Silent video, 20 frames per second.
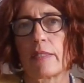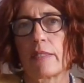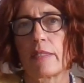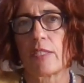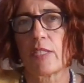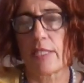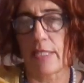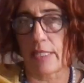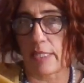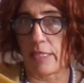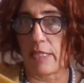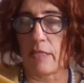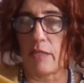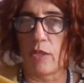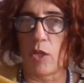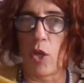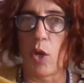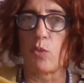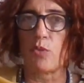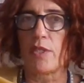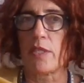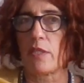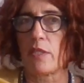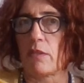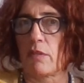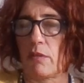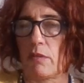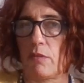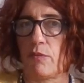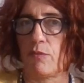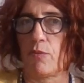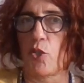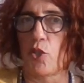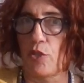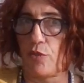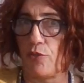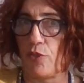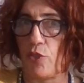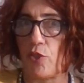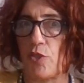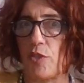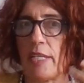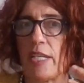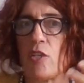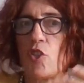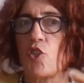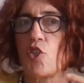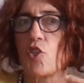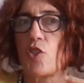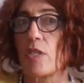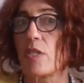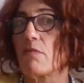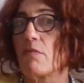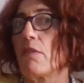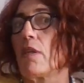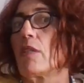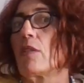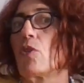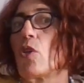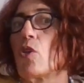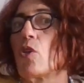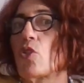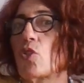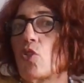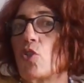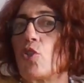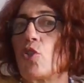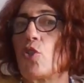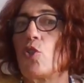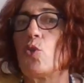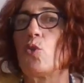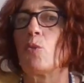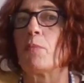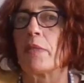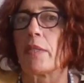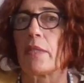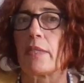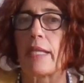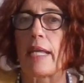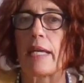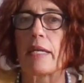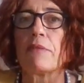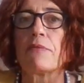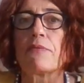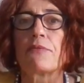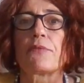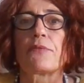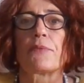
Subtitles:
this law that works for the nature, is valid also in human life.